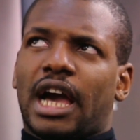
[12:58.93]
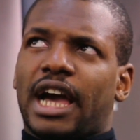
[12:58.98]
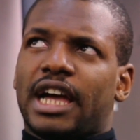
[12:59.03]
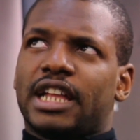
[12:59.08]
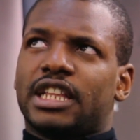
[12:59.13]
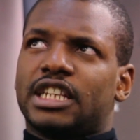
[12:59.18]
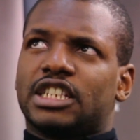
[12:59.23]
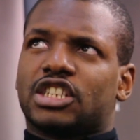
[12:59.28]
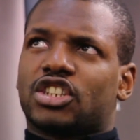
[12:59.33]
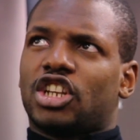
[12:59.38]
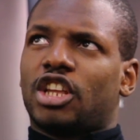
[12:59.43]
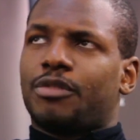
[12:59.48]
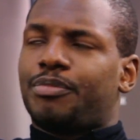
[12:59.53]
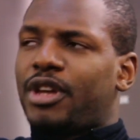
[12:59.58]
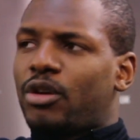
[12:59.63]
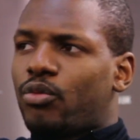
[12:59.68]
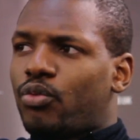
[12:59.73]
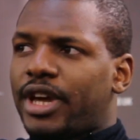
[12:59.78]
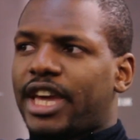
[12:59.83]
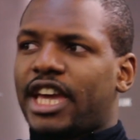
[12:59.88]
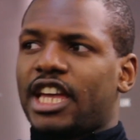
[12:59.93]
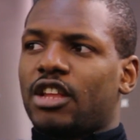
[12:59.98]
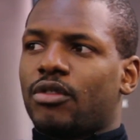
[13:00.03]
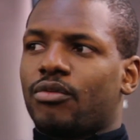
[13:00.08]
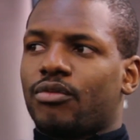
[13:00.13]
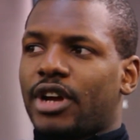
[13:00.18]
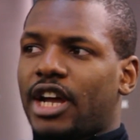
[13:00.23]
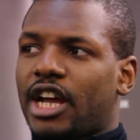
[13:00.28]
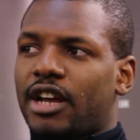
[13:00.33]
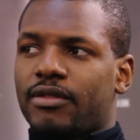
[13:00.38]
and it's gonna be wicked
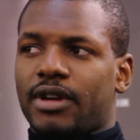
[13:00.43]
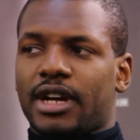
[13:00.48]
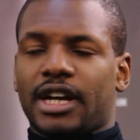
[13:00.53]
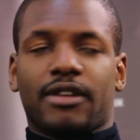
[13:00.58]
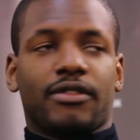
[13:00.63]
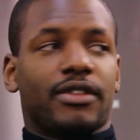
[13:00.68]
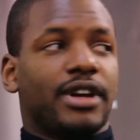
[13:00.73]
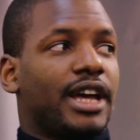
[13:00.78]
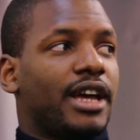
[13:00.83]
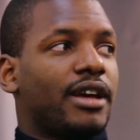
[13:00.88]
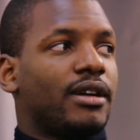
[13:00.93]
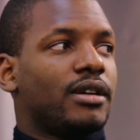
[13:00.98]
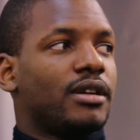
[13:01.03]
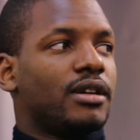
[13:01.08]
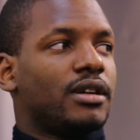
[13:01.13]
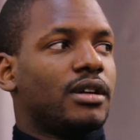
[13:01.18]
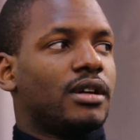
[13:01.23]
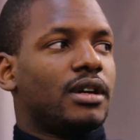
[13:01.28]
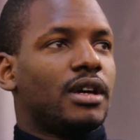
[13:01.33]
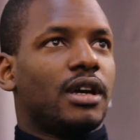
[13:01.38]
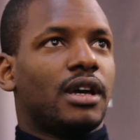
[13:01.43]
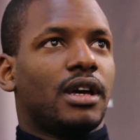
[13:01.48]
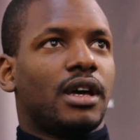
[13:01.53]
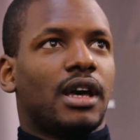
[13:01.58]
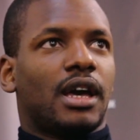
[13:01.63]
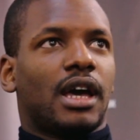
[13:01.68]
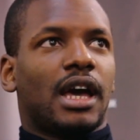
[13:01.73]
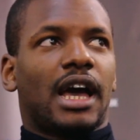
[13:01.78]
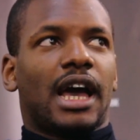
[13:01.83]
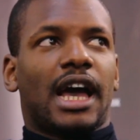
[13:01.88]
and rare, rare, rare
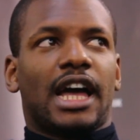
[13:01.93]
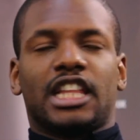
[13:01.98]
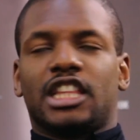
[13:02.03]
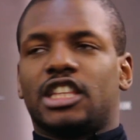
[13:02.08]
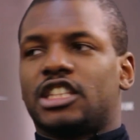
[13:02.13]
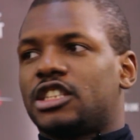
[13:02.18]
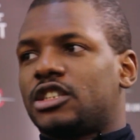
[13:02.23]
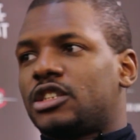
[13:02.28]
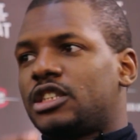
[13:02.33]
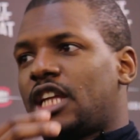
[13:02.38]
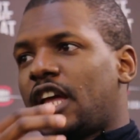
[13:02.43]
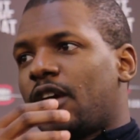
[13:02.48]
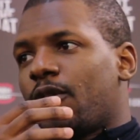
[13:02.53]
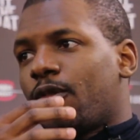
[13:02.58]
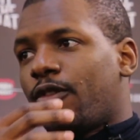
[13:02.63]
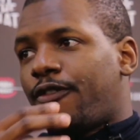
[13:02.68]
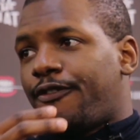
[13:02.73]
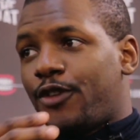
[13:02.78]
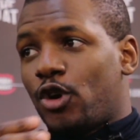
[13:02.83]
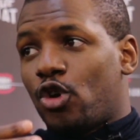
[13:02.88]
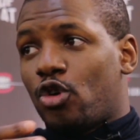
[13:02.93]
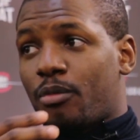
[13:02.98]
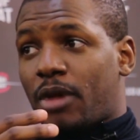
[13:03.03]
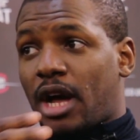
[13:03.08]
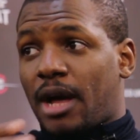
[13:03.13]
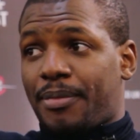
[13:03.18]
and they will feel